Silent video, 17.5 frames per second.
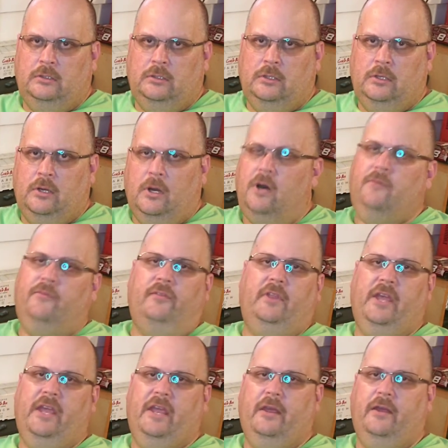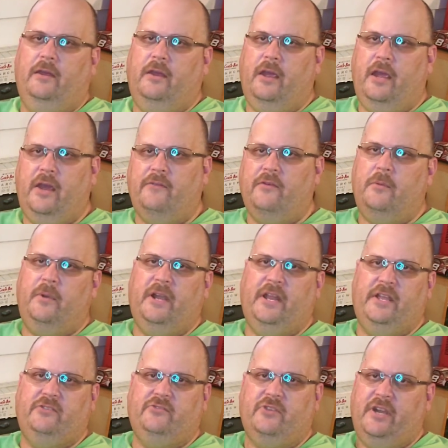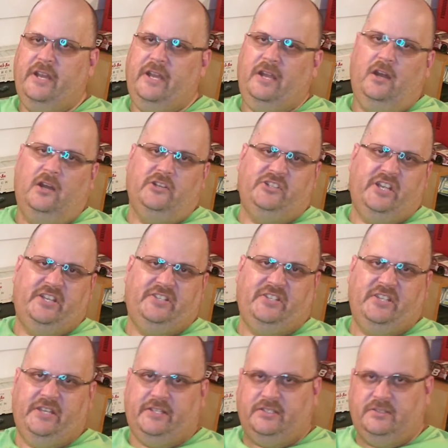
Hopefully everybody's running RG6.